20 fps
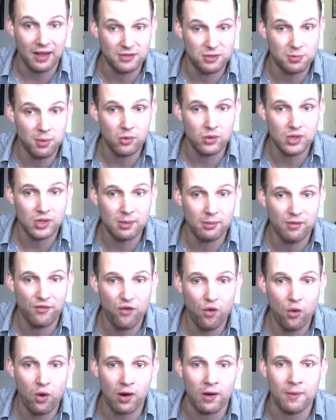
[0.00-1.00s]
I've spoken with them
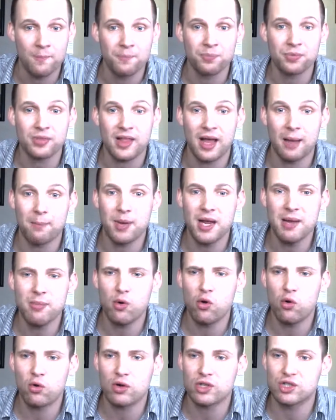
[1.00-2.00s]
before, that
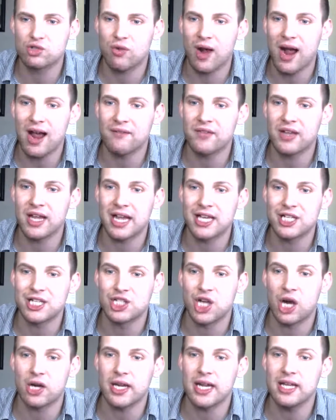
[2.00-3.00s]
people who are driving a
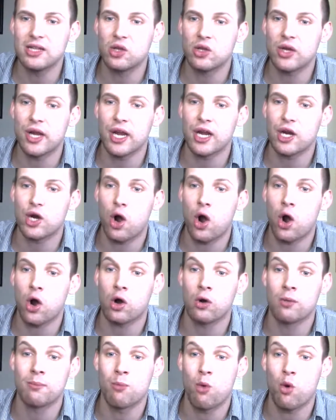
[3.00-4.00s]
junky looking
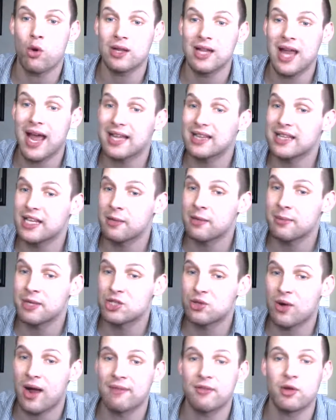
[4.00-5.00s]
car are more likely to be
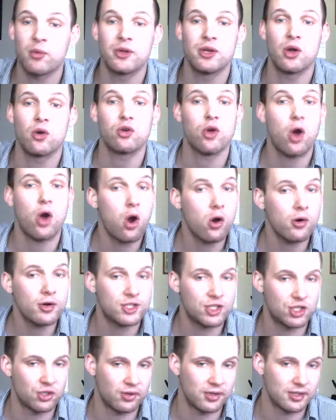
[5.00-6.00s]
driving with no car
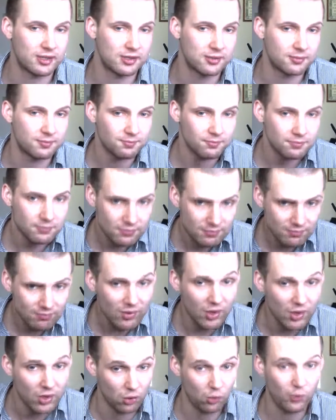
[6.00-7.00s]
insurance.
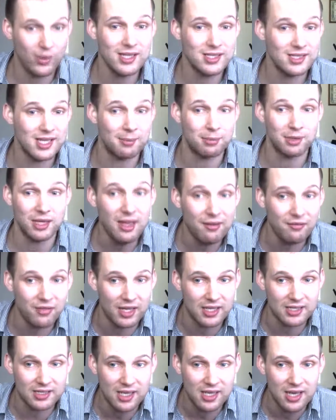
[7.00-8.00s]
The reason they believe
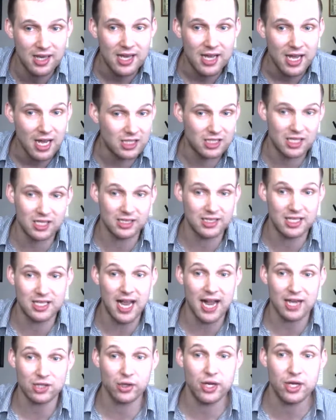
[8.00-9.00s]
this is because it's
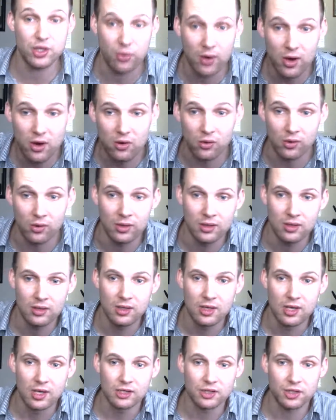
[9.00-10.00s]
actually true.
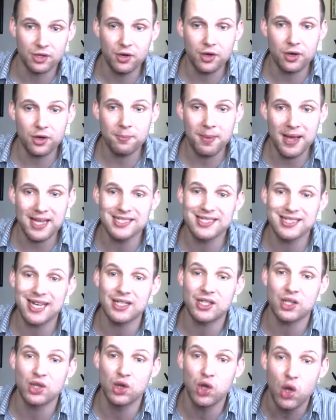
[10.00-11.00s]
So do your best
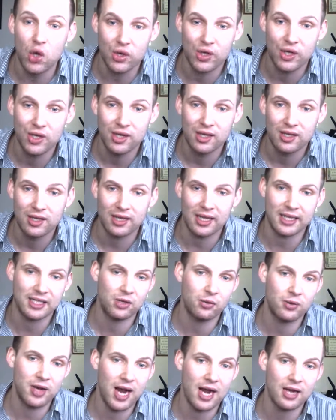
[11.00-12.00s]
not to look
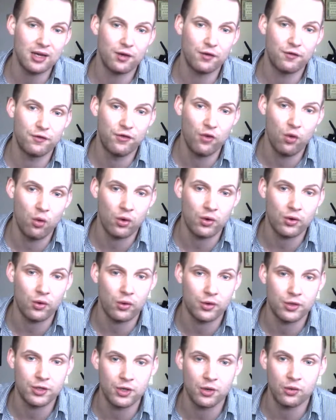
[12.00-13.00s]
like you can't afford
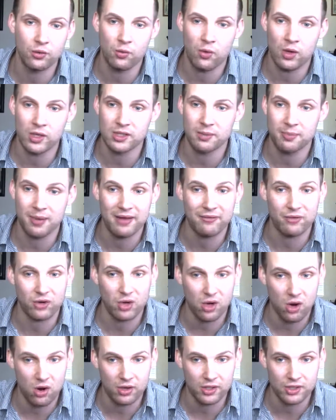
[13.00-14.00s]
or don't want to pay for
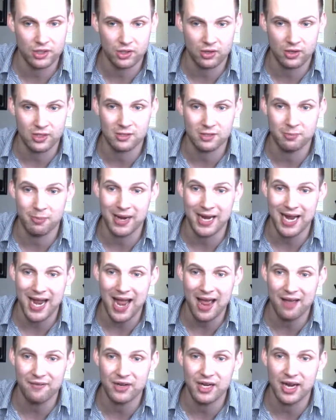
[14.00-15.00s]
car insurance by
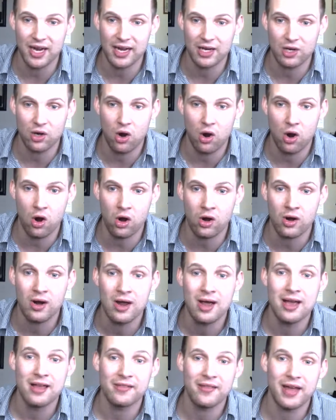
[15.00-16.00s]
having a car
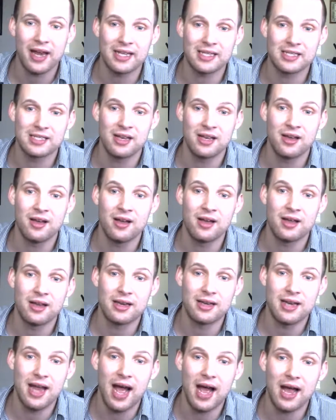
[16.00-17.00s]
that is
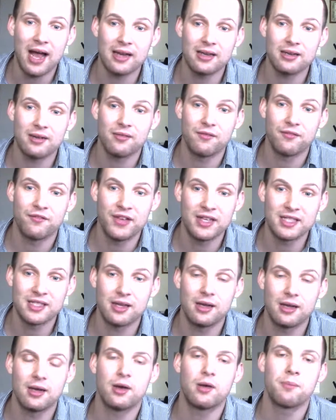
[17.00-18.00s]

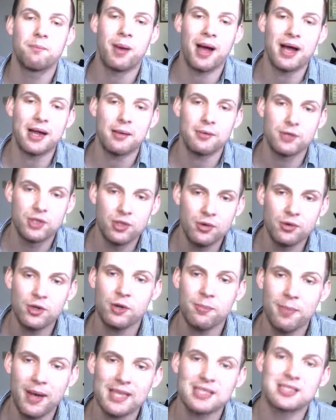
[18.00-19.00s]
do
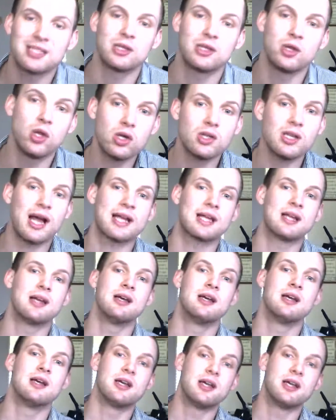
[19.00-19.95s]
your best to look like